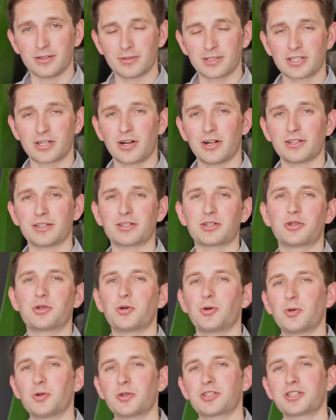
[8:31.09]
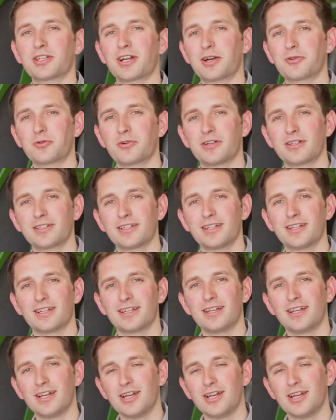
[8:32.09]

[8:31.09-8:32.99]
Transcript: It's called the Gold Star warranty.